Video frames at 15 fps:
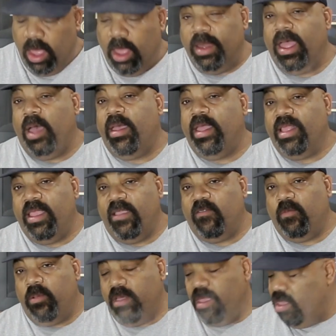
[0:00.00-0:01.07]
Now at this
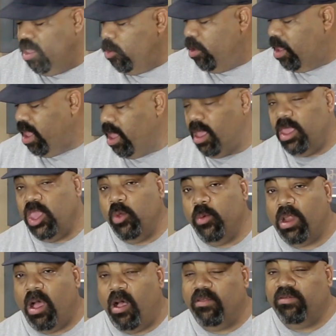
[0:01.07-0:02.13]
point, you would
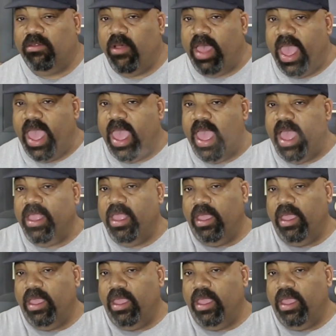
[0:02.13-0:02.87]
also add